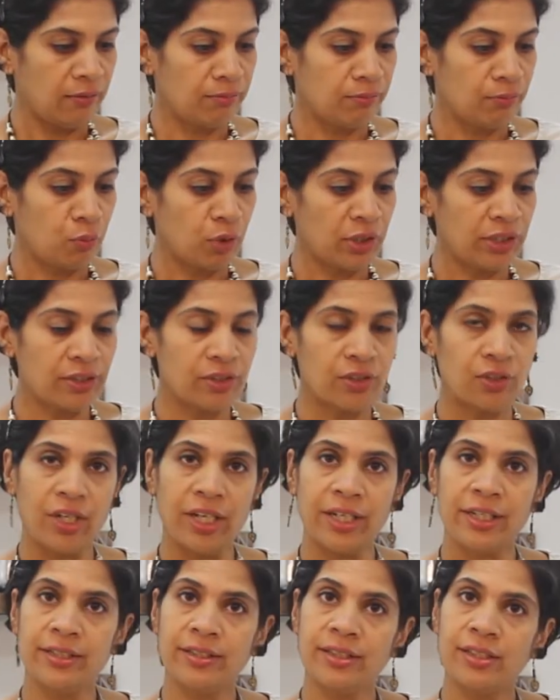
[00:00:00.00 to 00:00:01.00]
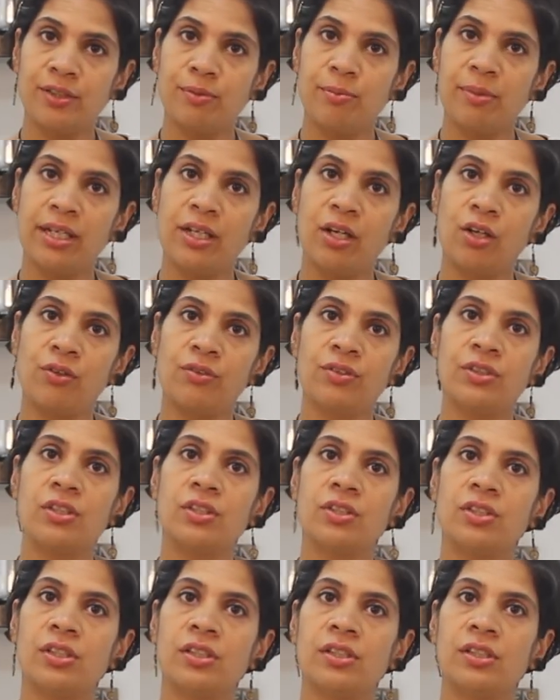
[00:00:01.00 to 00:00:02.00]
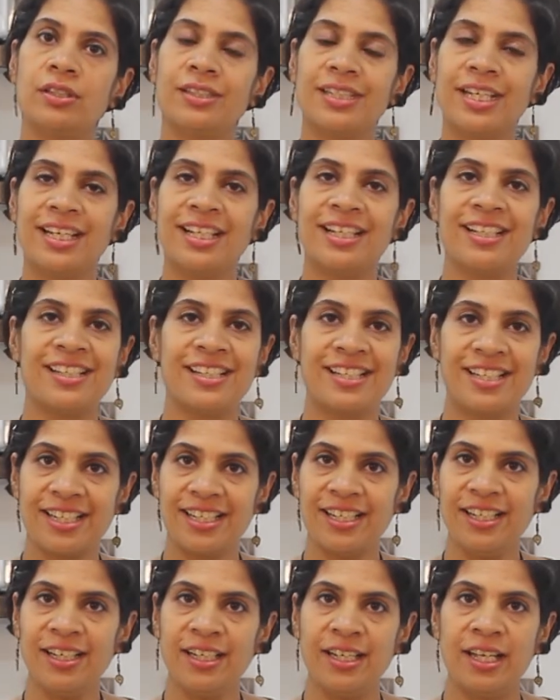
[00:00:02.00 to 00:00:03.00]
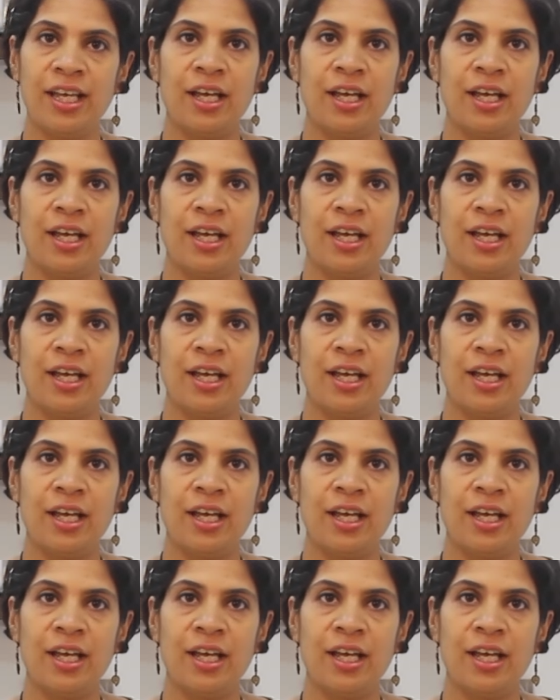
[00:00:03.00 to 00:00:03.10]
What is great is it's made out of surgical stainless steel,